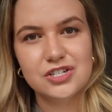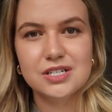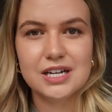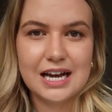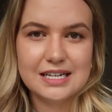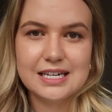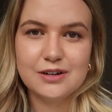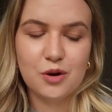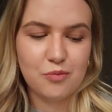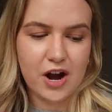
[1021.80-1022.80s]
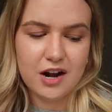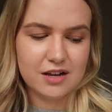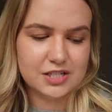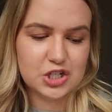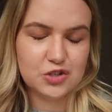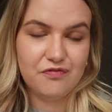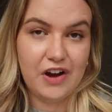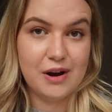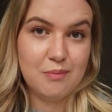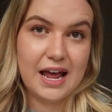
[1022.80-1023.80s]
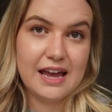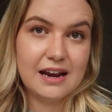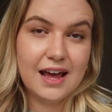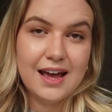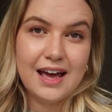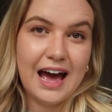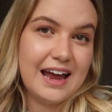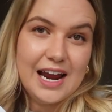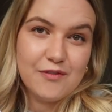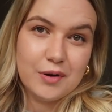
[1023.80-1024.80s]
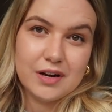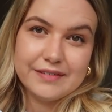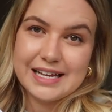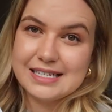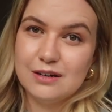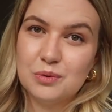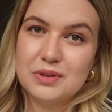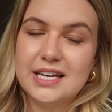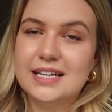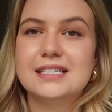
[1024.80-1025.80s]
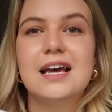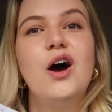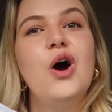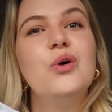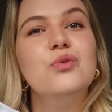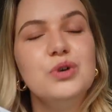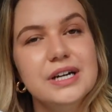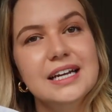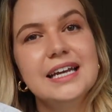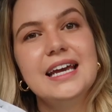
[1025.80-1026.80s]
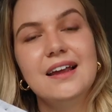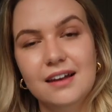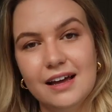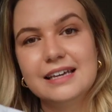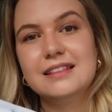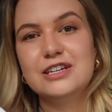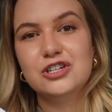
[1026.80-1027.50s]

just a classic no-brainer. It's just very plain and everyone kind of gets along with it. Really like these